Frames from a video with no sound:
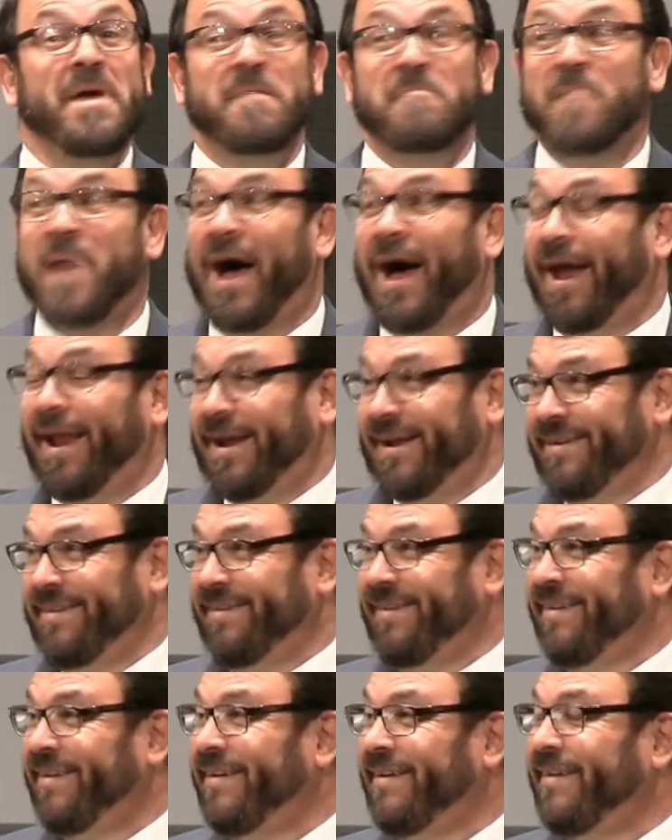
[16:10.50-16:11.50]
me about it.
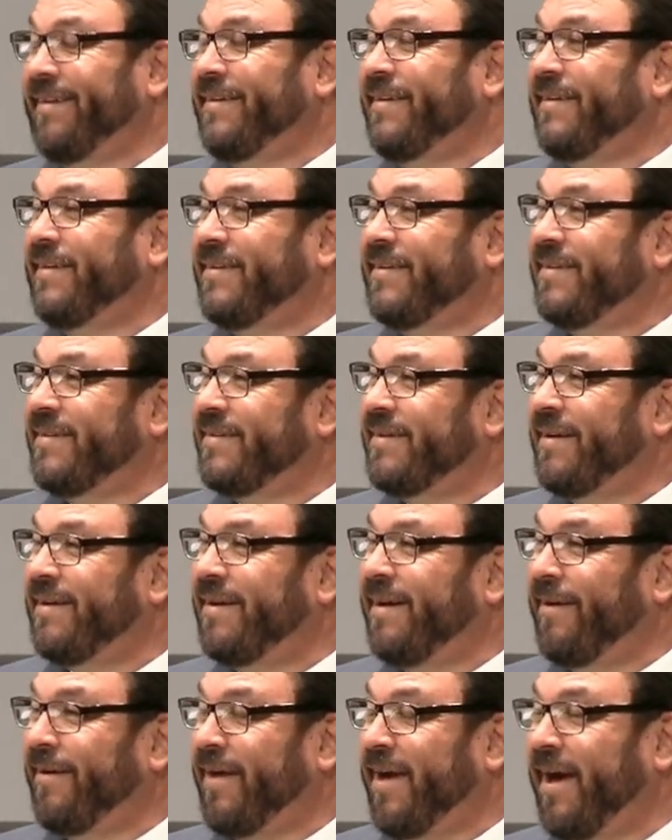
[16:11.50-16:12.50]

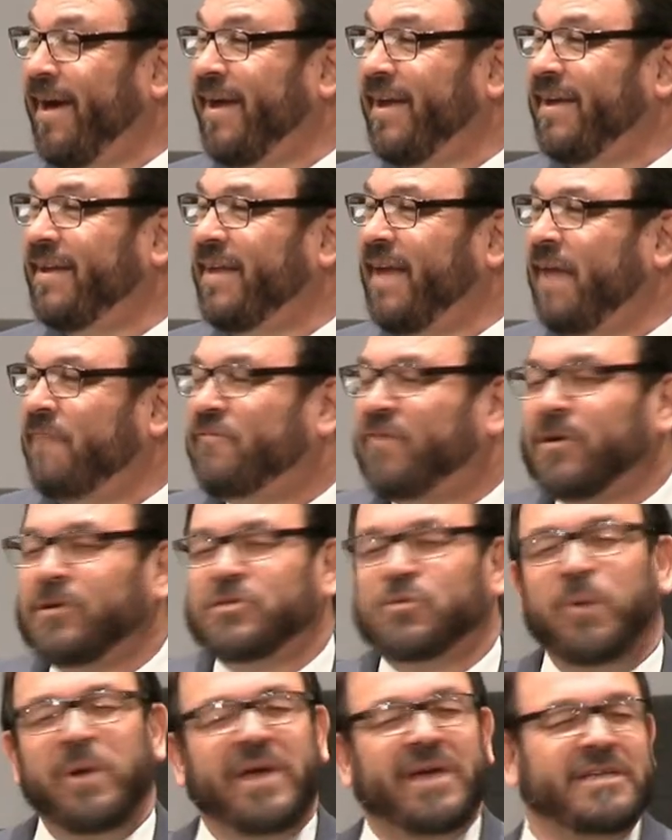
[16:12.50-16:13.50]
Okay? And
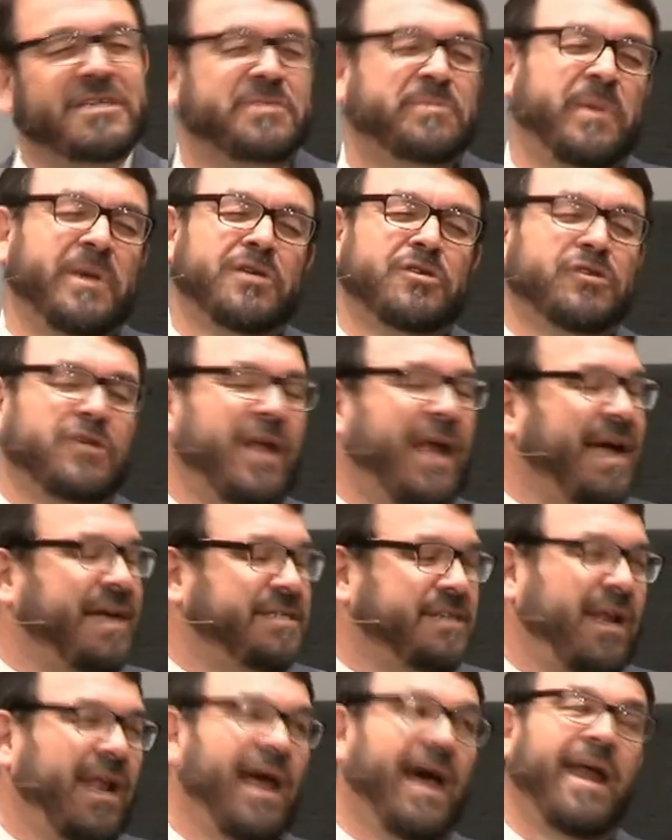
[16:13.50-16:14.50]
folks, we can
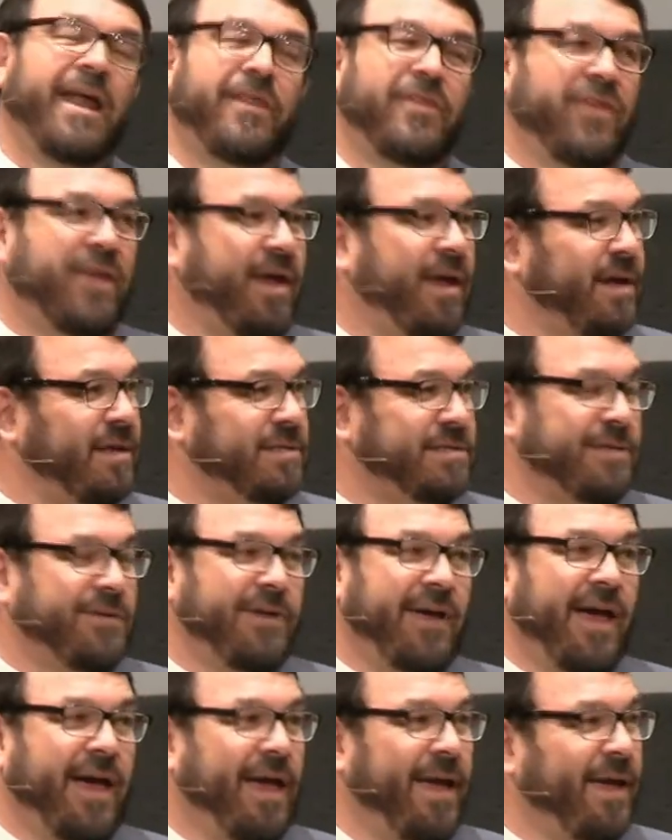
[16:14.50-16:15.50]
spiritualize a lot of things,
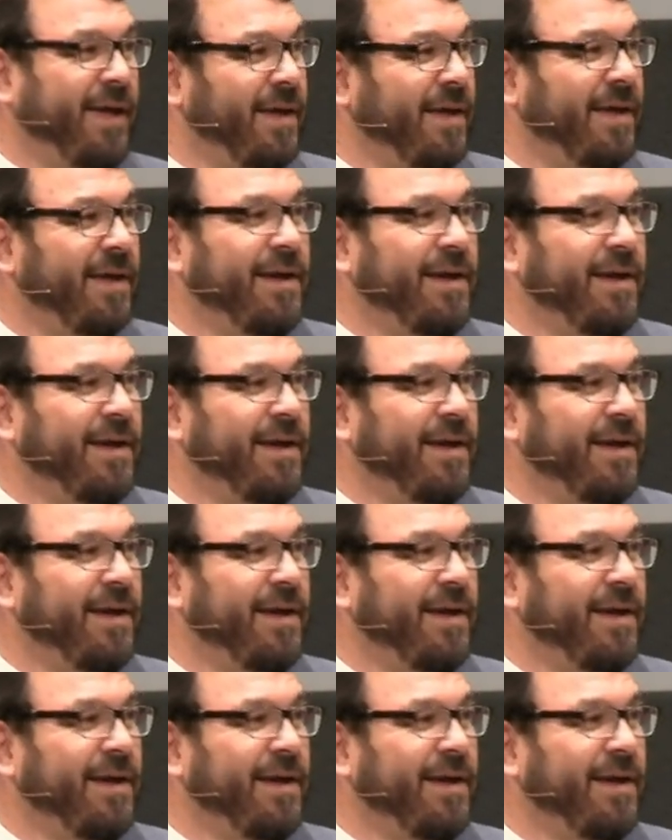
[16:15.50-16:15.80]
okay?